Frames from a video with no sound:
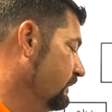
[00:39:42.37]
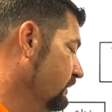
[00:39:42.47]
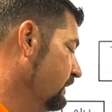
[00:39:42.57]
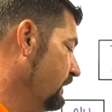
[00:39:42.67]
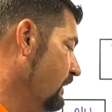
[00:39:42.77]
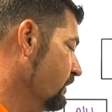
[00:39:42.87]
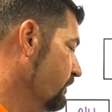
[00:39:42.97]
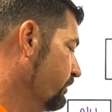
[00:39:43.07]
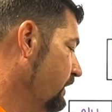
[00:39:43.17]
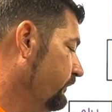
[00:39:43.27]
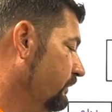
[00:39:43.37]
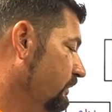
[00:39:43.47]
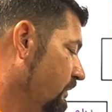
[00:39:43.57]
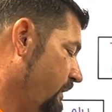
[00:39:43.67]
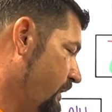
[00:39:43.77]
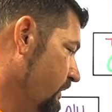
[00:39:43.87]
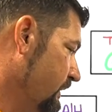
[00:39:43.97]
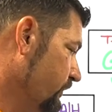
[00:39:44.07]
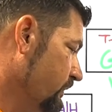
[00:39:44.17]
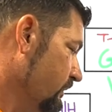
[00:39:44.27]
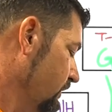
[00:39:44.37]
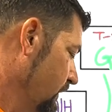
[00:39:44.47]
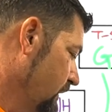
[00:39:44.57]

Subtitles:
the air compressor or air conditioner.